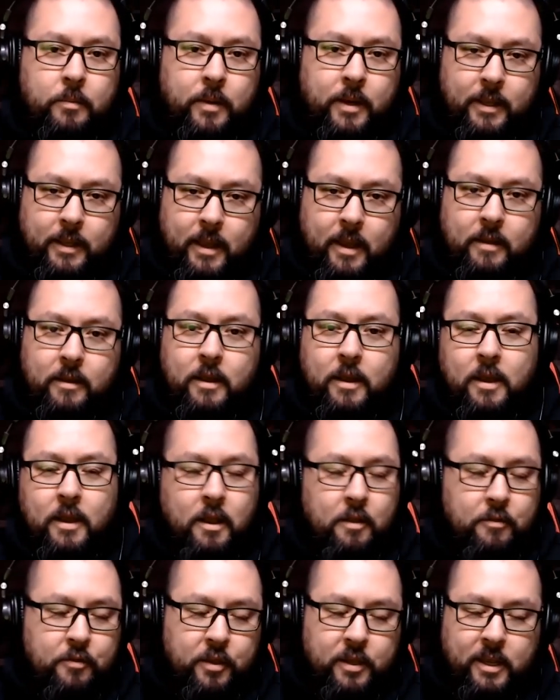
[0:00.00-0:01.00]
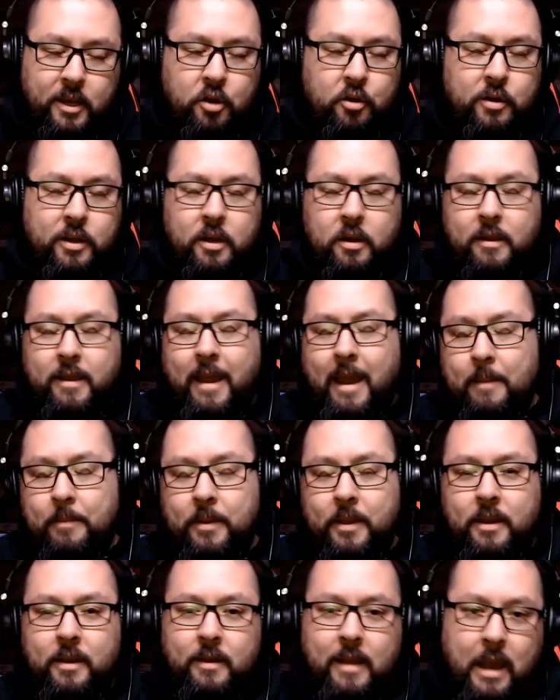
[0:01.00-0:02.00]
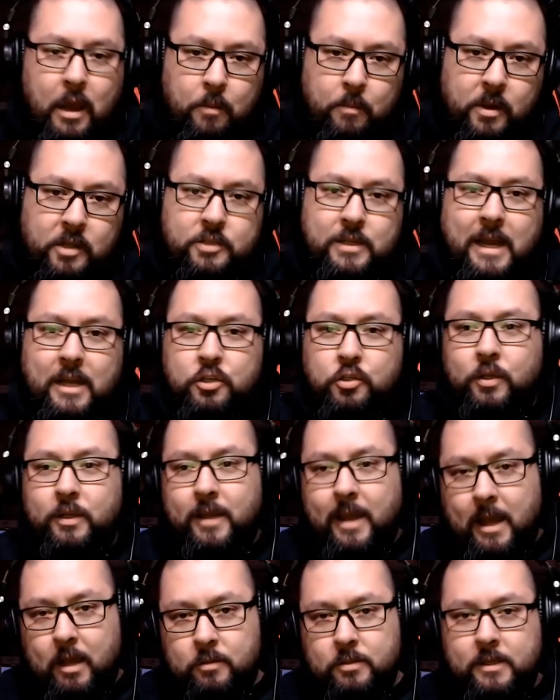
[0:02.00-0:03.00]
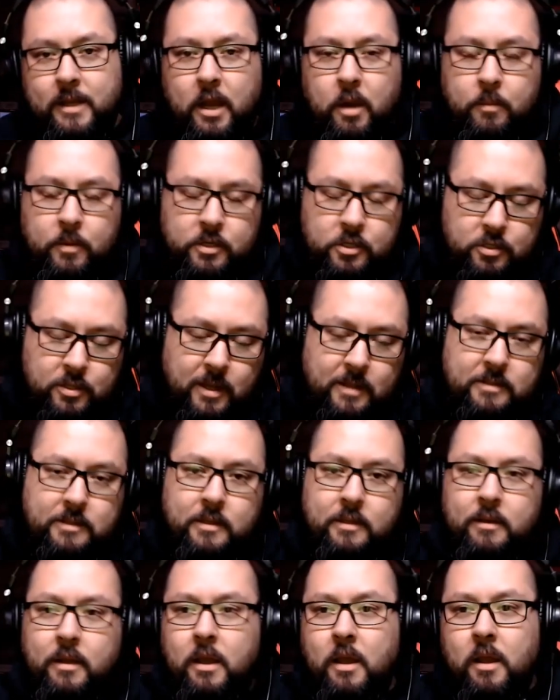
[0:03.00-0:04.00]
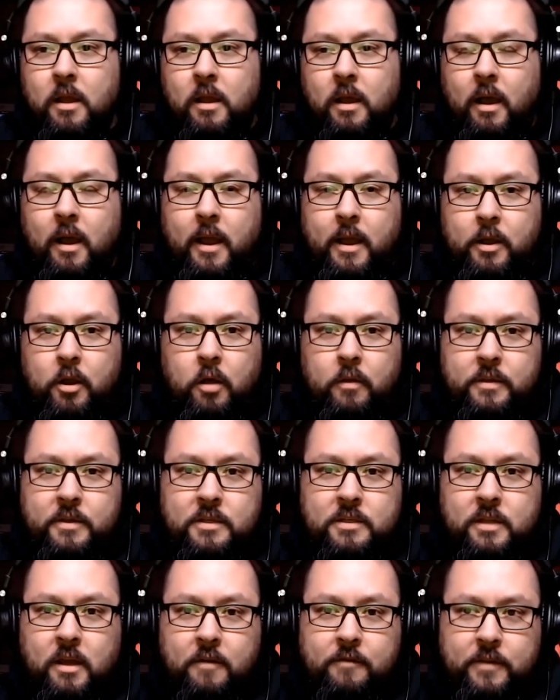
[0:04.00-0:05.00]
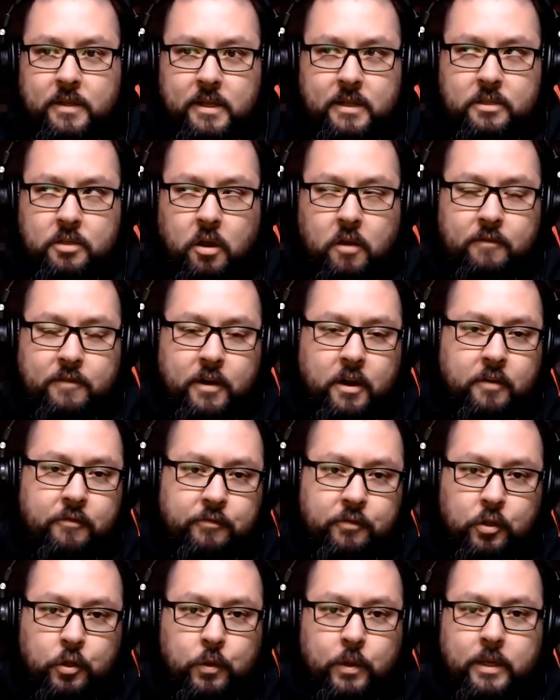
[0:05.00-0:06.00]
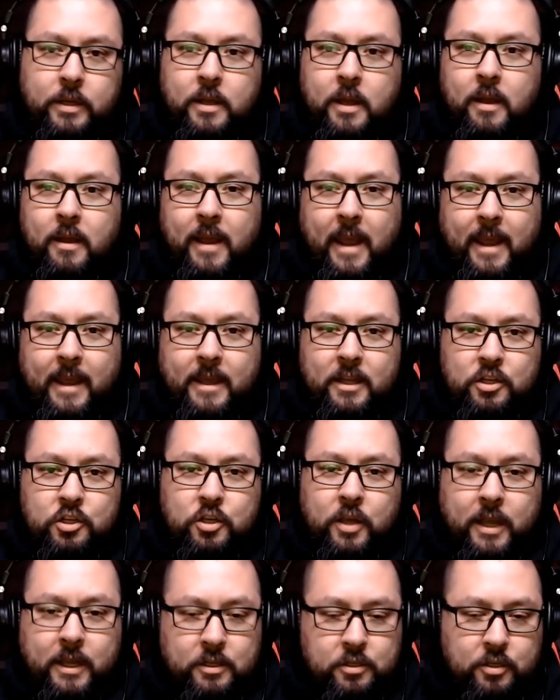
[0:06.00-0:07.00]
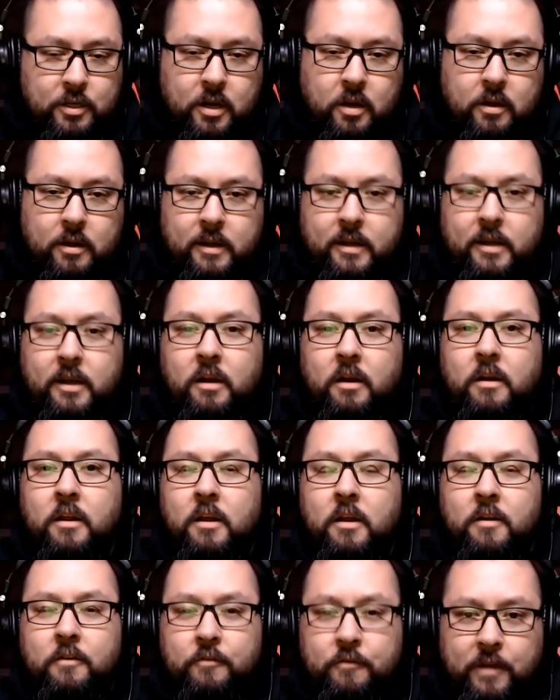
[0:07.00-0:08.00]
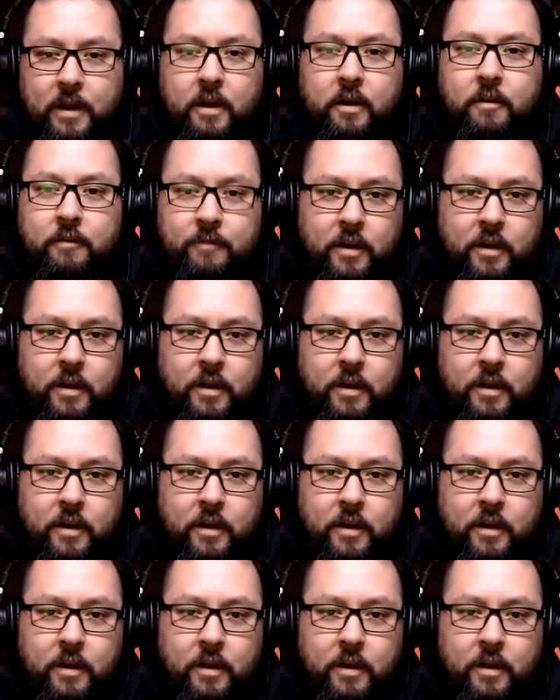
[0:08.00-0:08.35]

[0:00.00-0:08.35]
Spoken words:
But again, the year-to-year cap hit and how much actually counts and how much doesn't and all this stuff, it's all very fluid and can change year to year very,